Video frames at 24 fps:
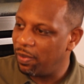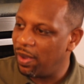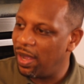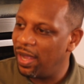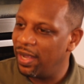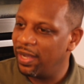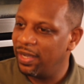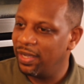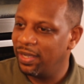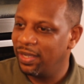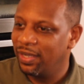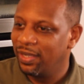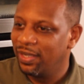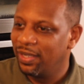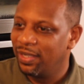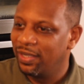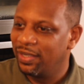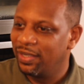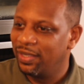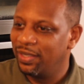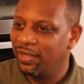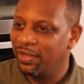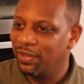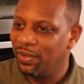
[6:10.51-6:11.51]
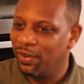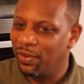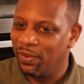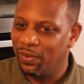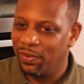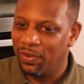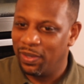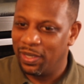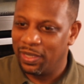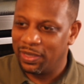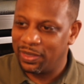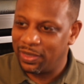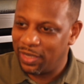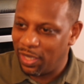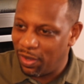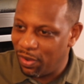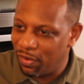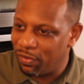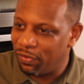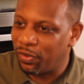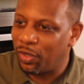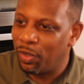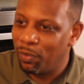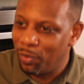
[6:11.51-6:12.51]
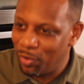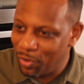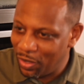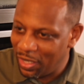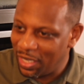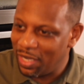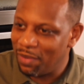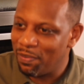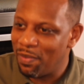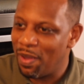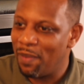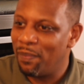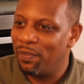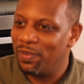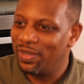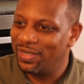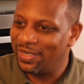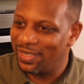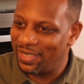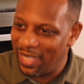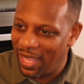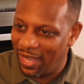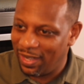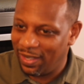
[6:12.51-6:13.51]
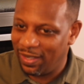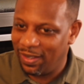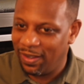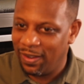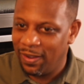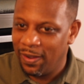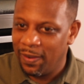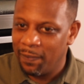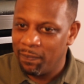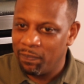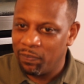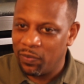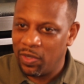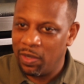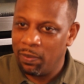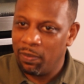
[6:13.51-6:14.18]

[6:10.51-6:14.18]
by you know a set of community members then mm.